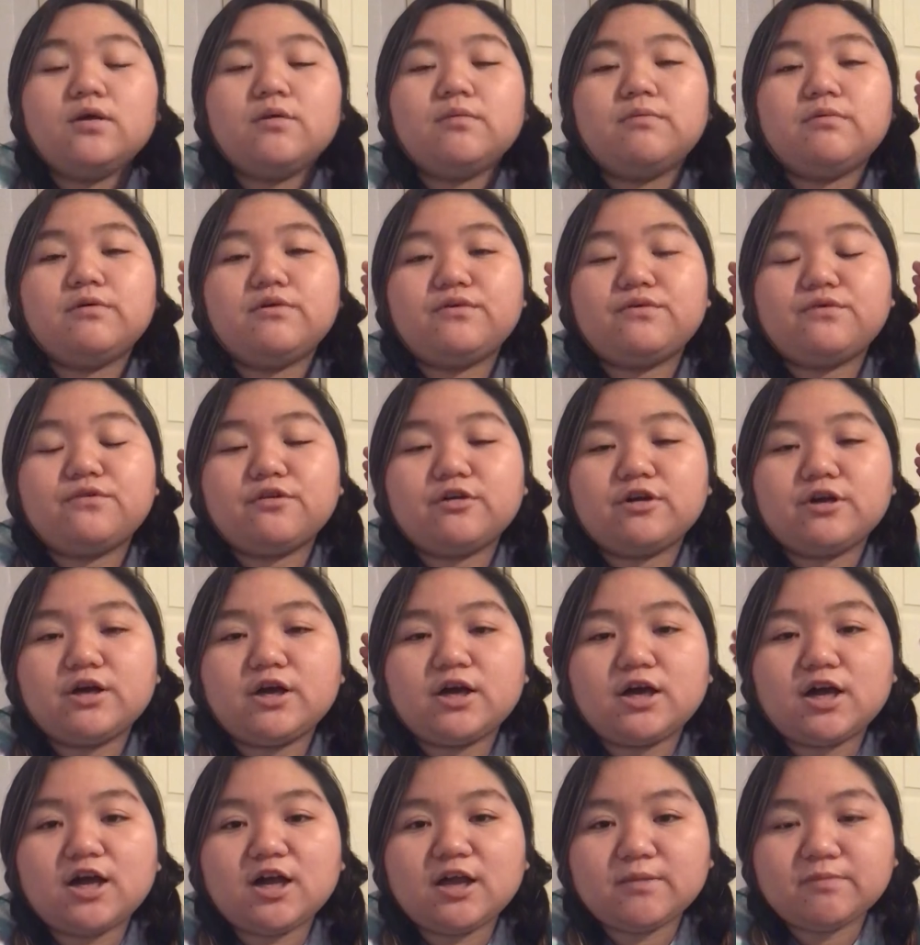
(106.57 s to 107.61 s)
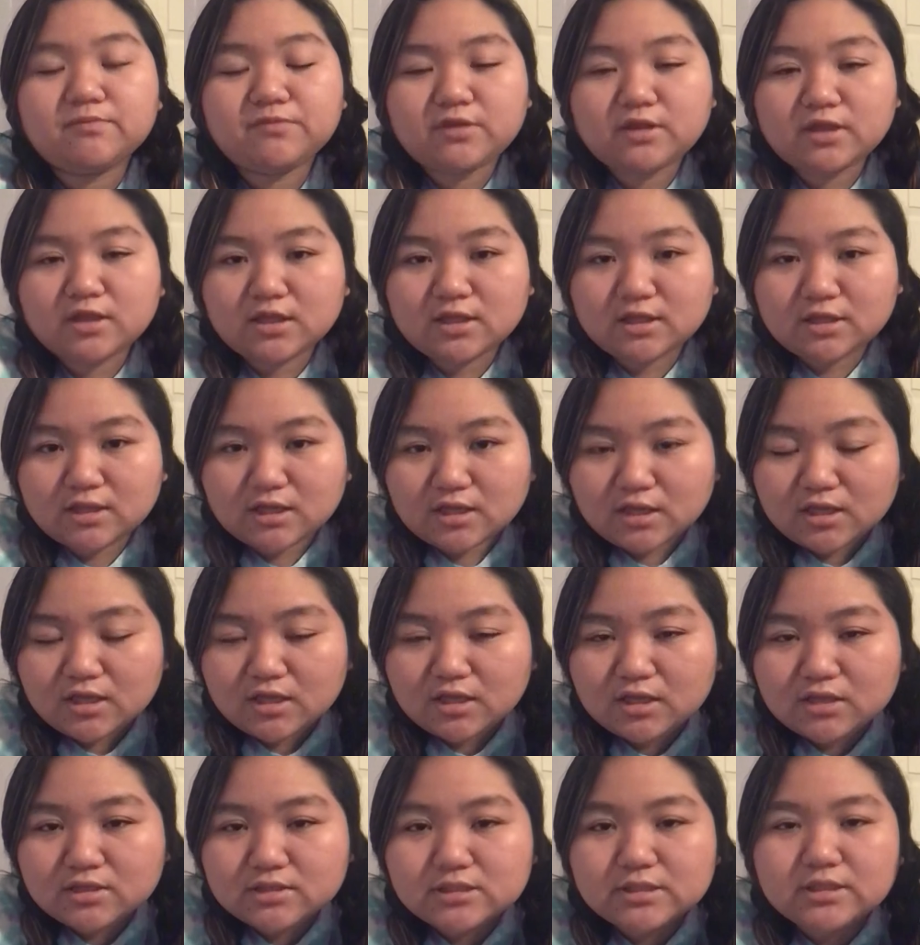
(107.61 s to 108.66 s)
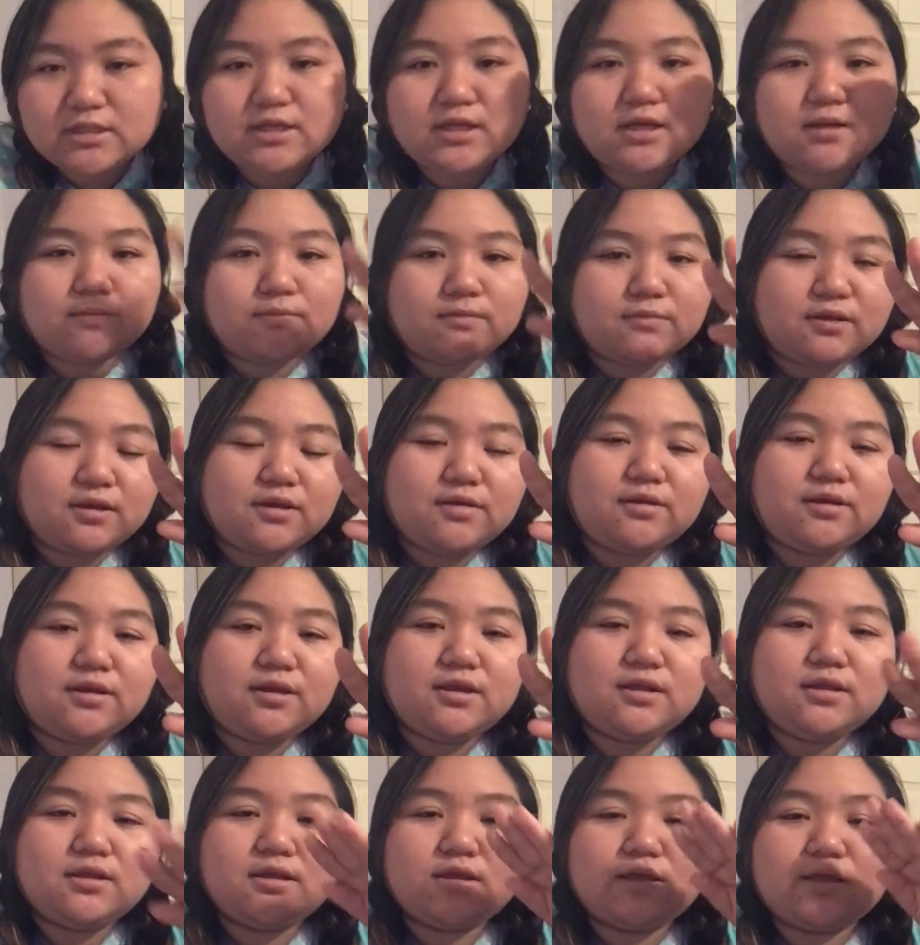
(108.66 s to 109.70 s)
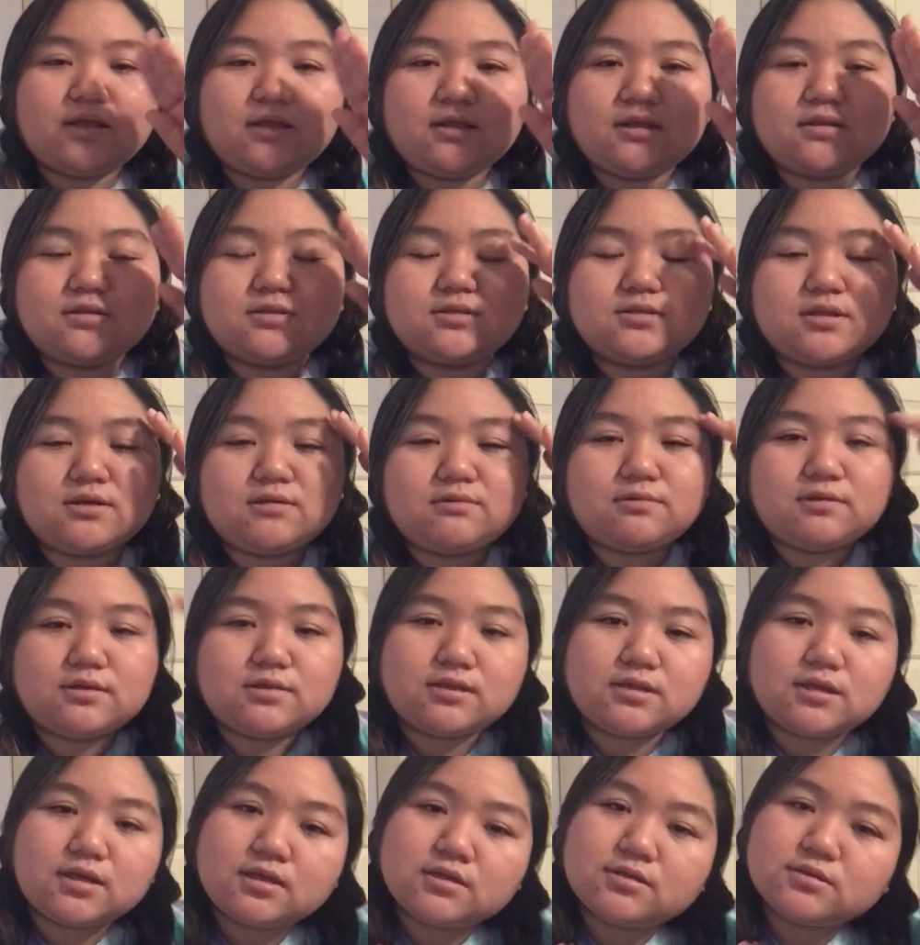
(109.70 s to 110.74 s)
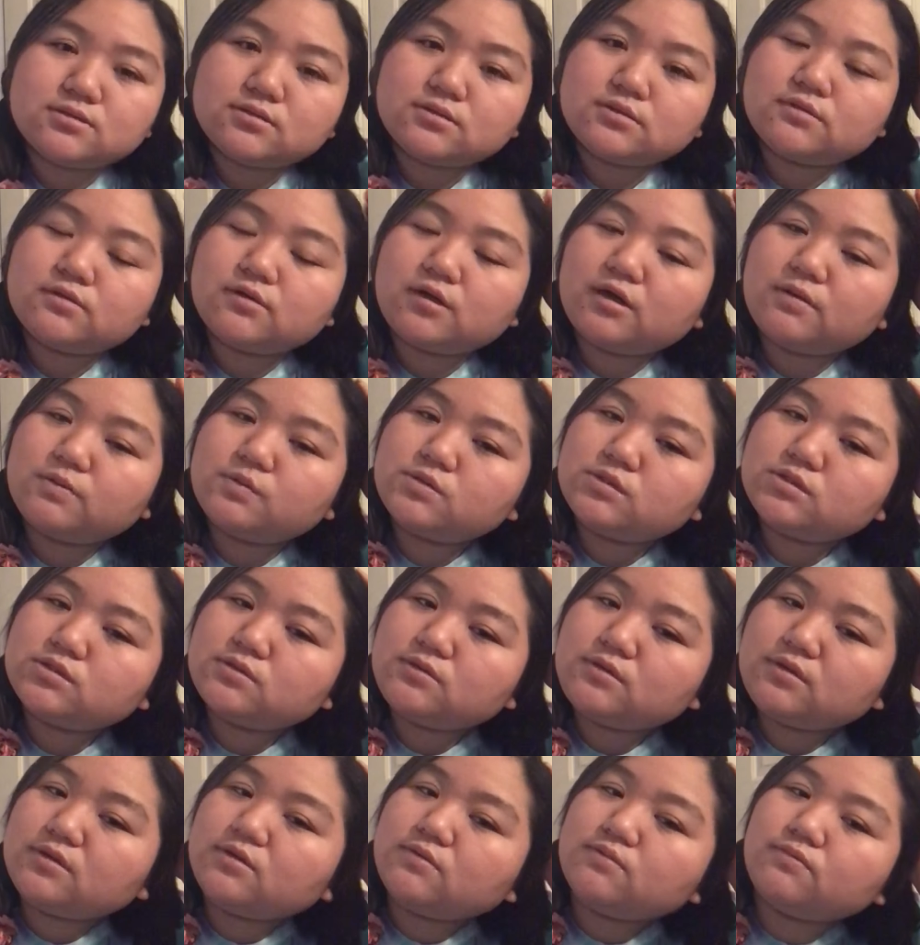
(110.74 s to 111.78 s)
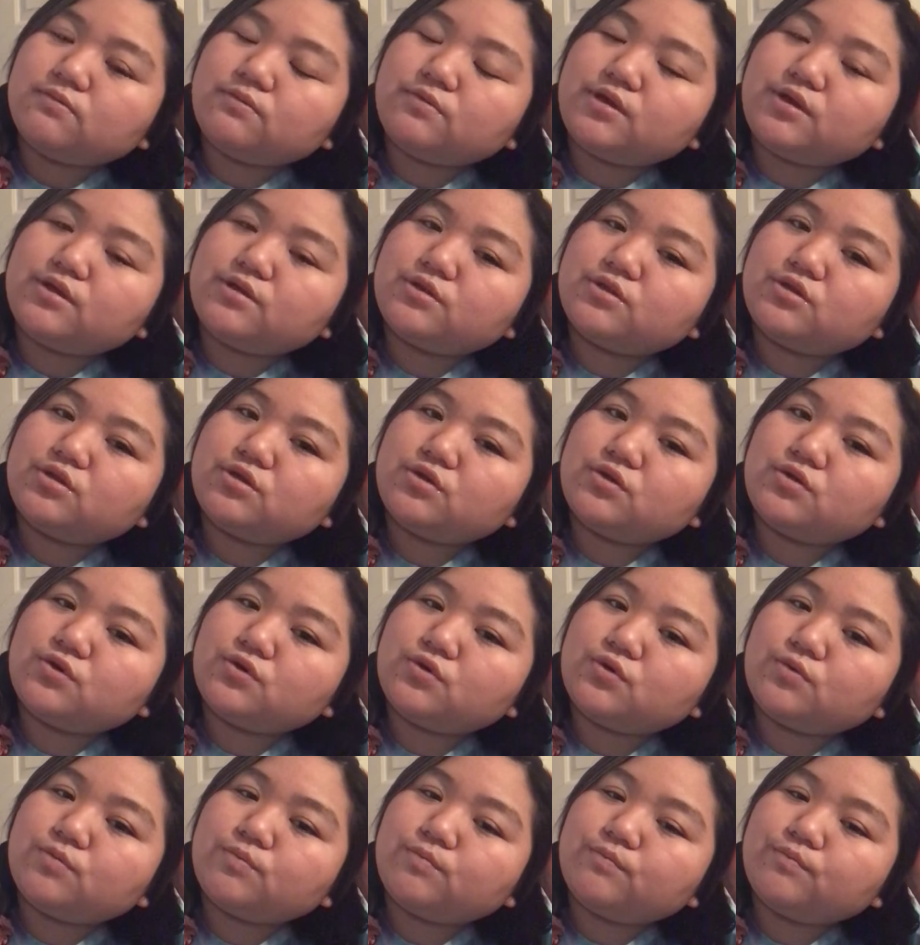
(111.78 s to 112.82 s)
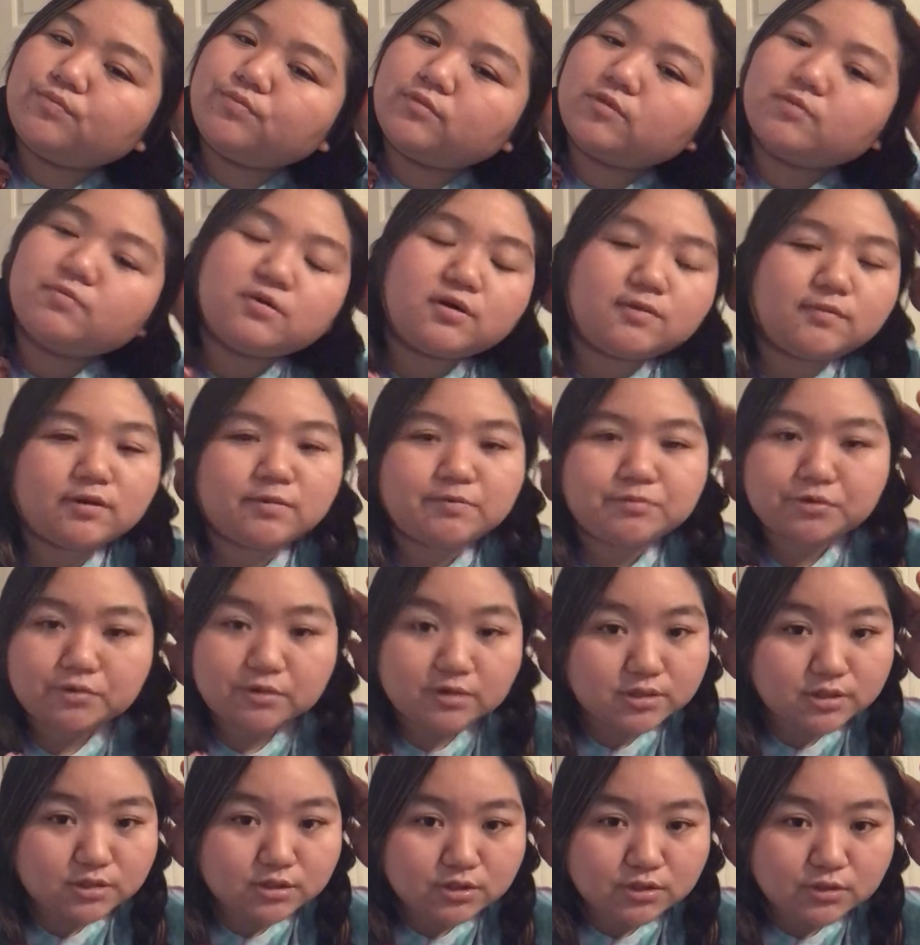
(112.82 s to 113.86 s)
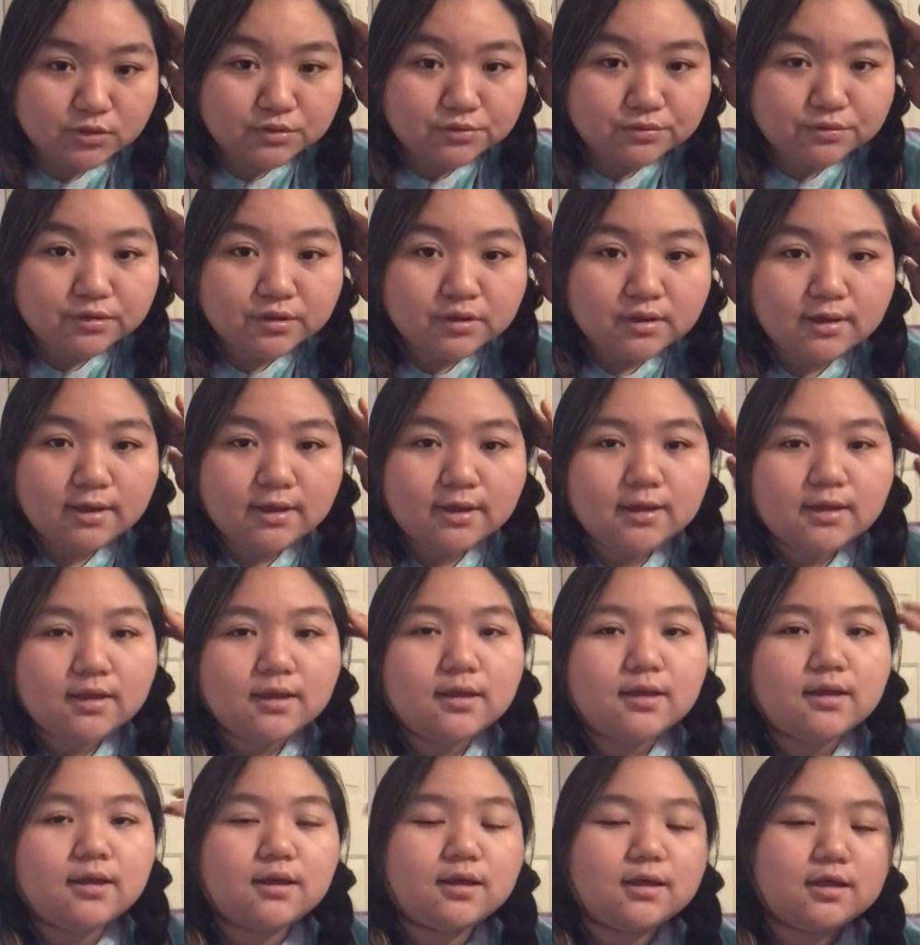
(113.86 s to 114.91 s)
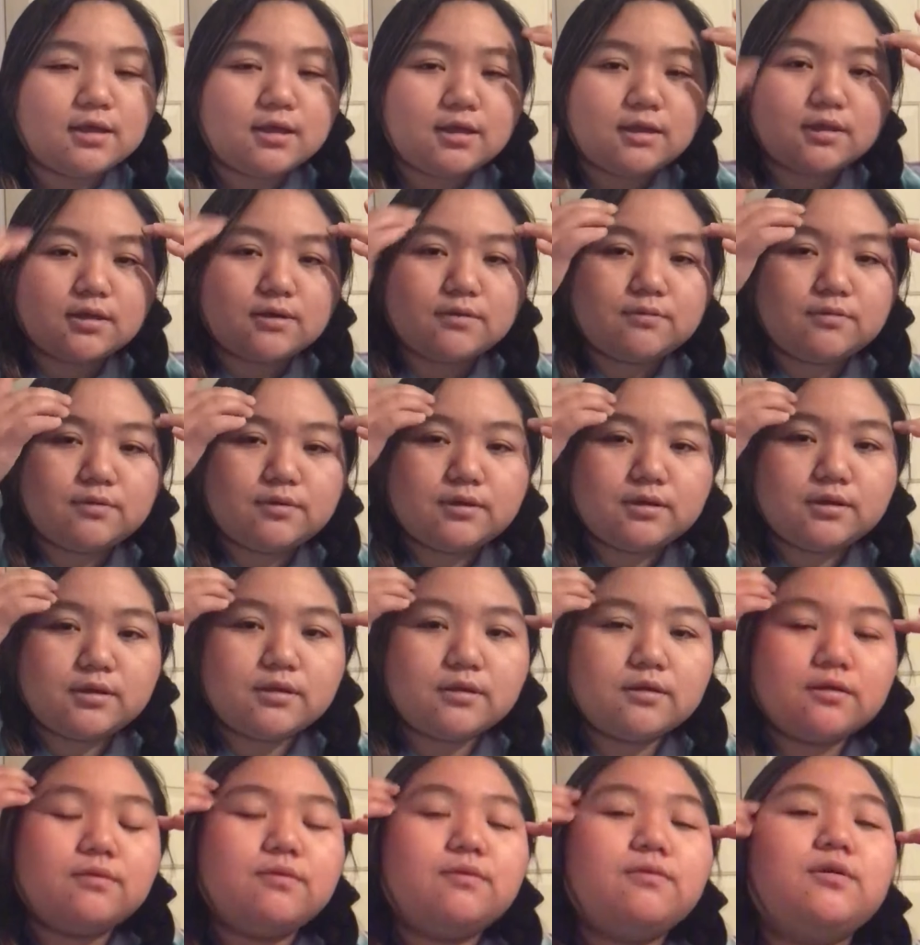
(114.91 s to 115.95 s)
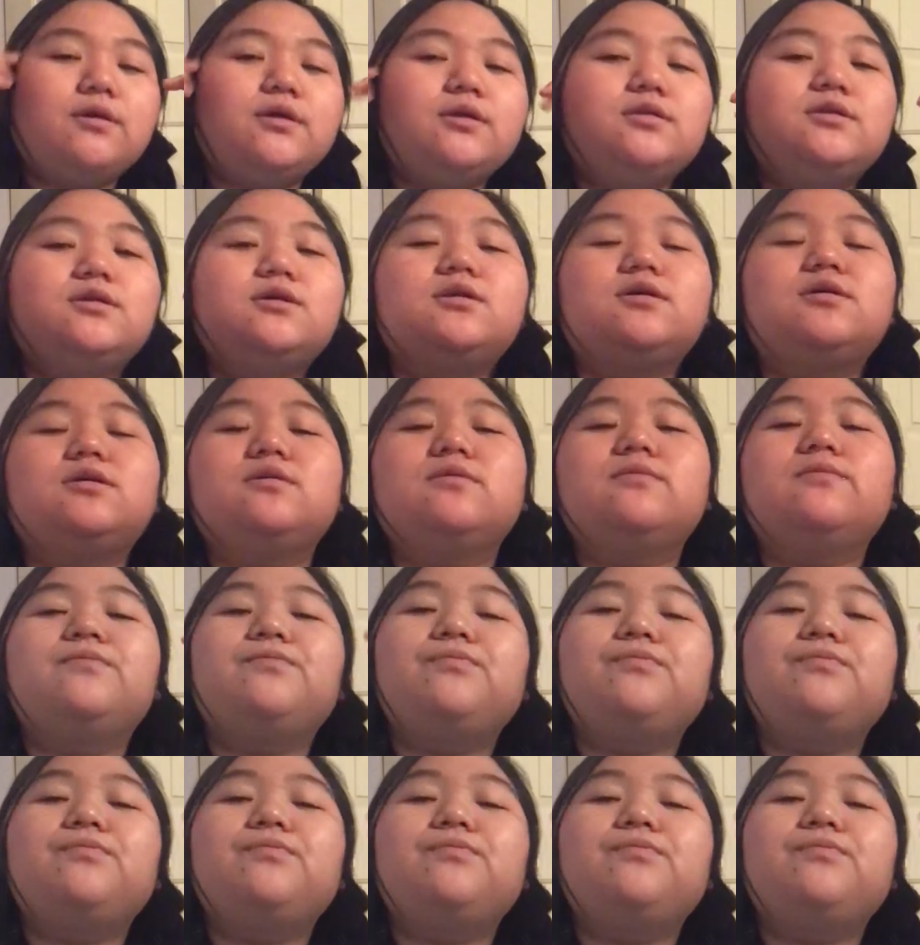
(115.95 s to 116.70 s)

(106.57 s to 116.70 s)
before I'm getting engaged and get married and stuff like that. So I'm just going to wait till probably I'm 22 and I will wait till